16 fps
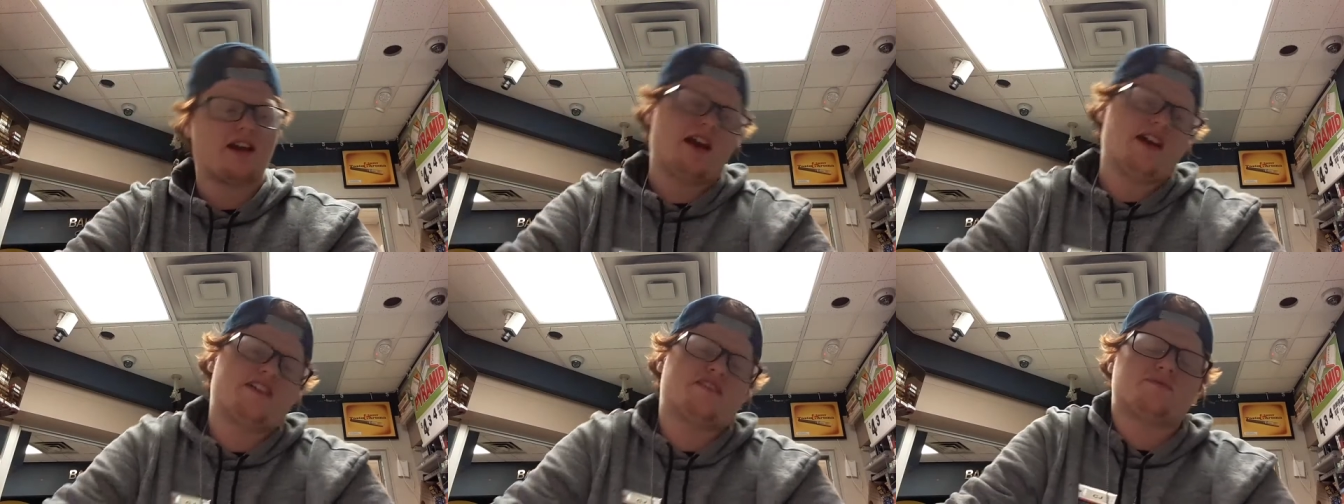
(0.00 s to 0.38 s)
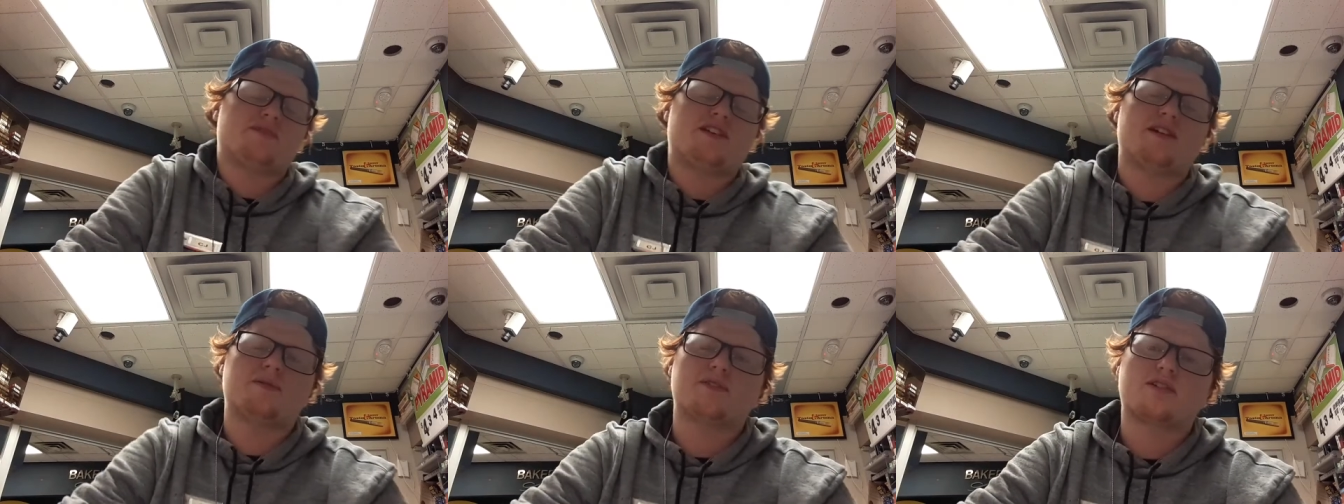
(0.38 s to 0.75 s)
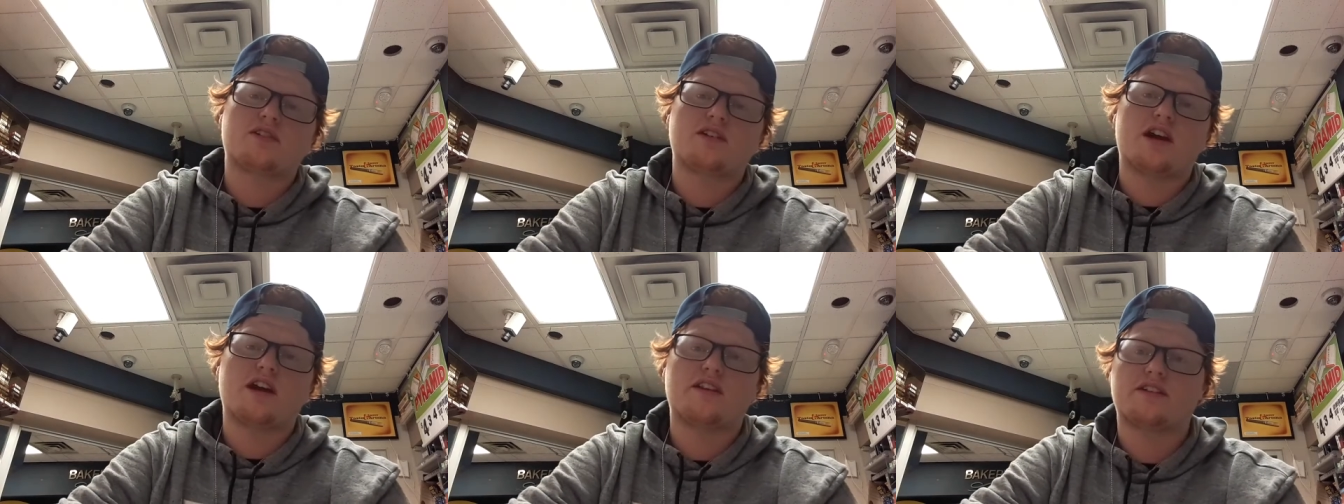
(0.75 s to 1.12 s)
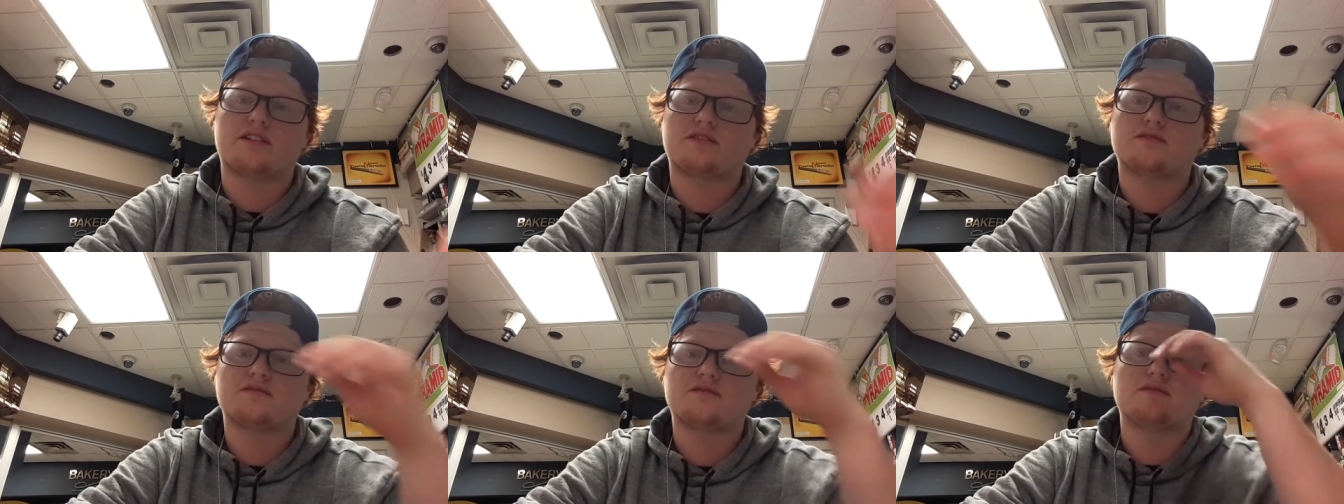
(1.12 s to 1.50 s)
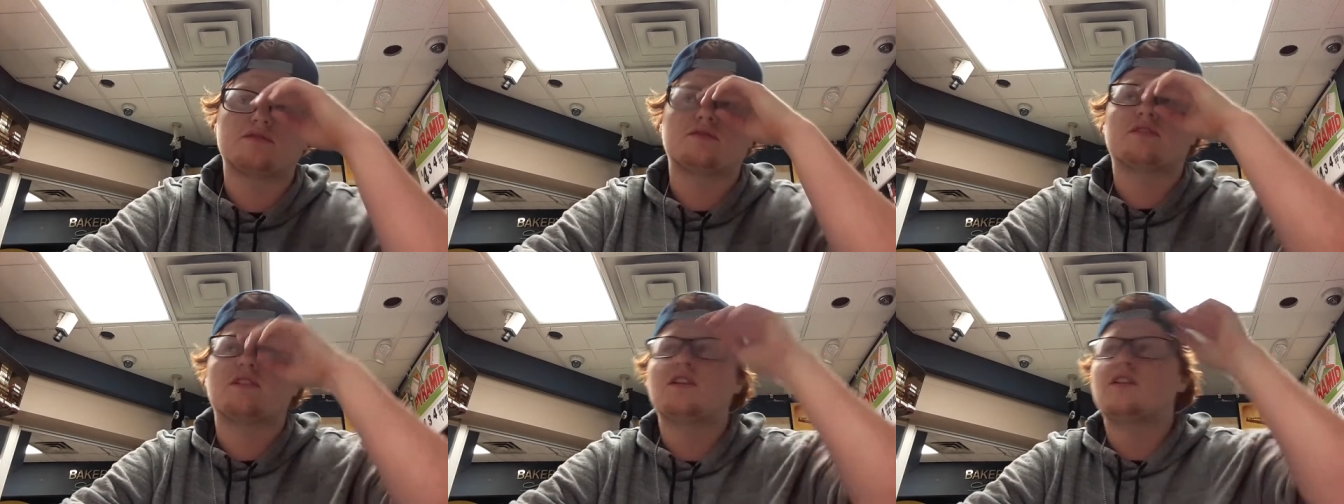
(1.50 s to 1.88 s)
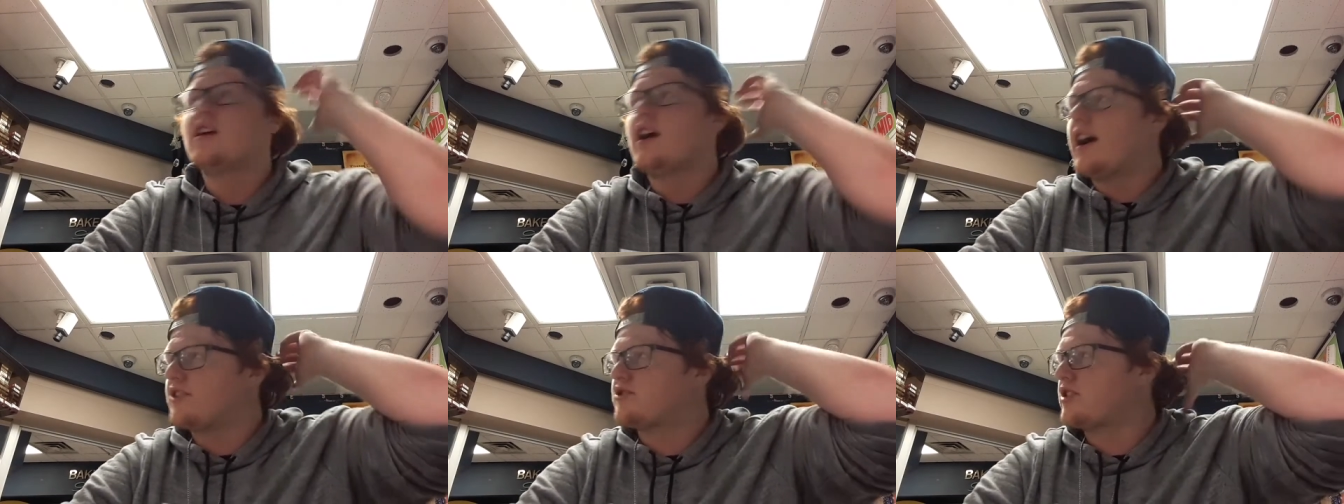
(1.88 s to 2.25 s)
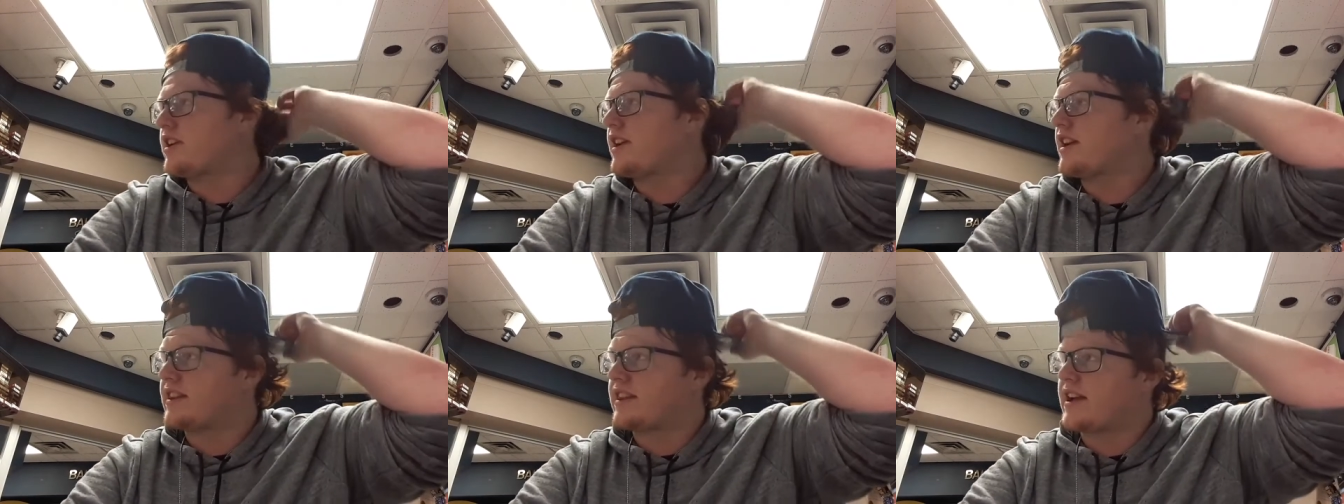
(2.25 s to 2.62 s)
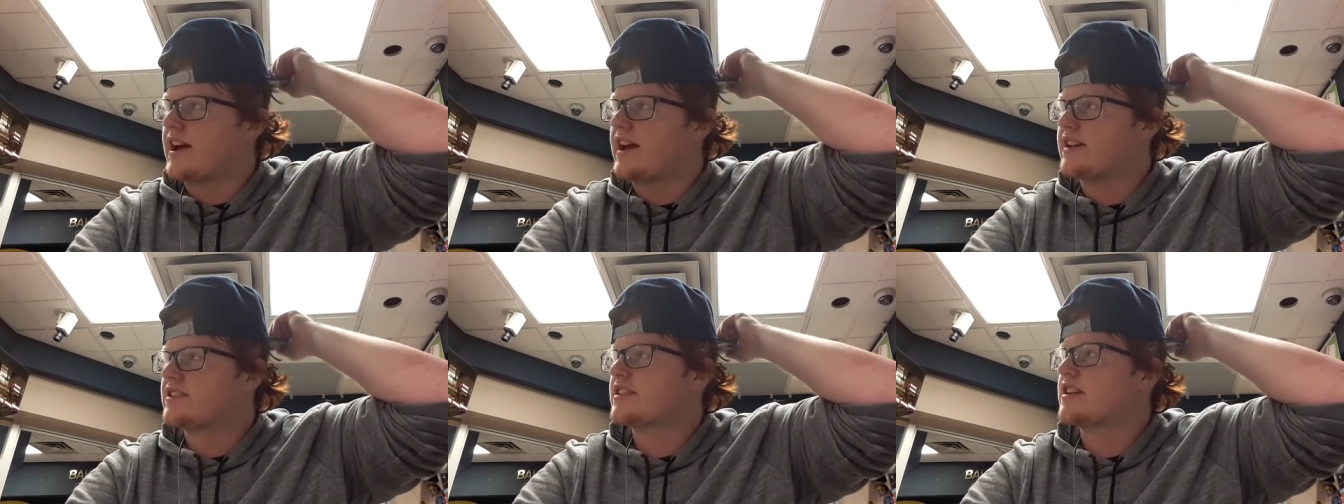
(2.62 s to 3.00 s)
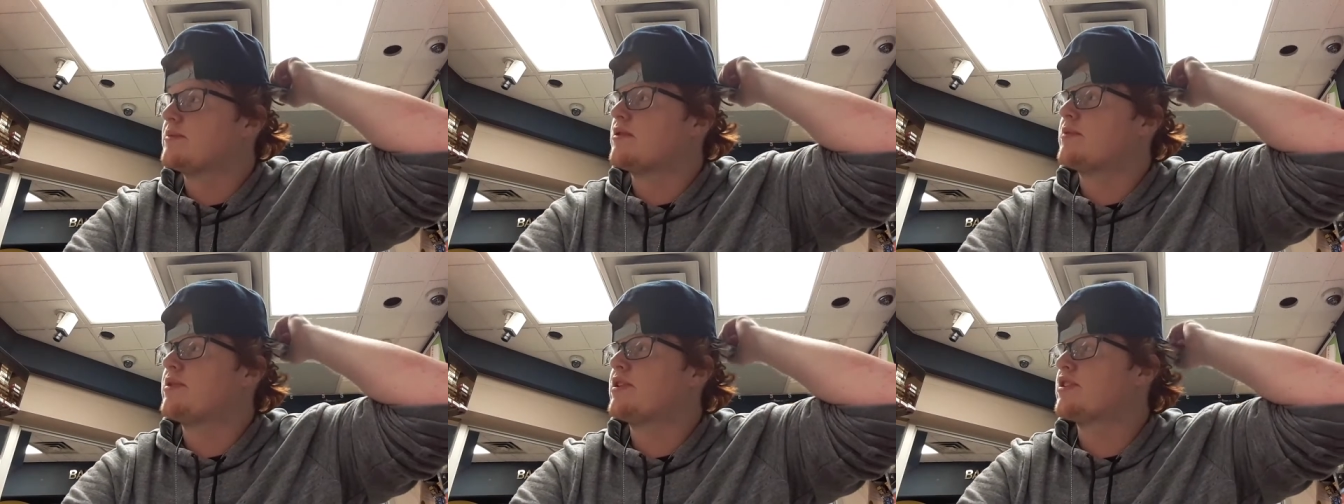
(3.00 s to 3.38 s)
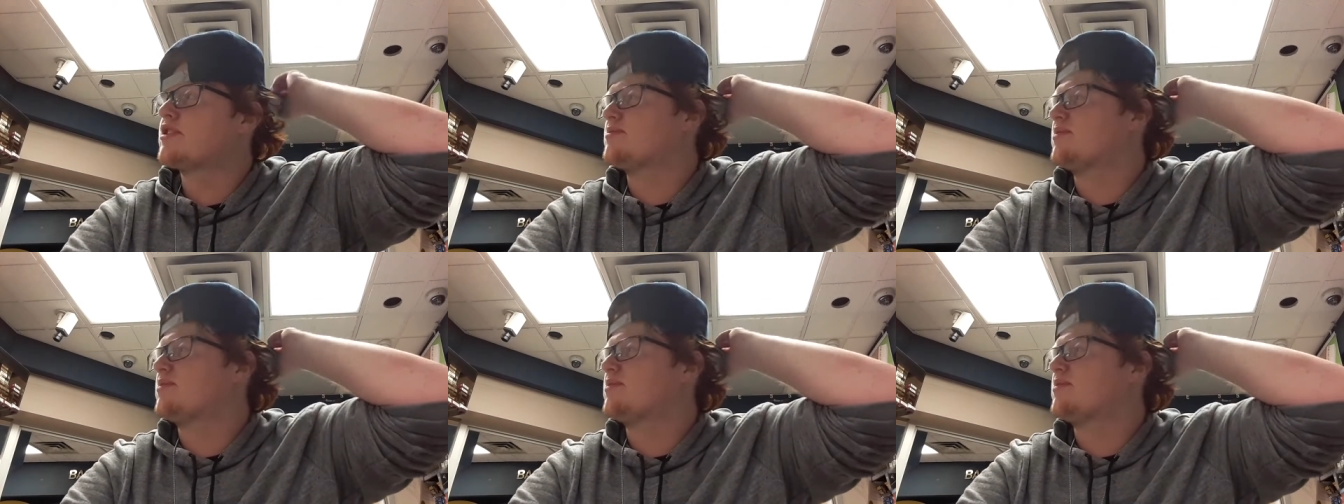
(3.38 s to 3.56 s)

I haven't been able to go down there. I try to get the guys to come up here as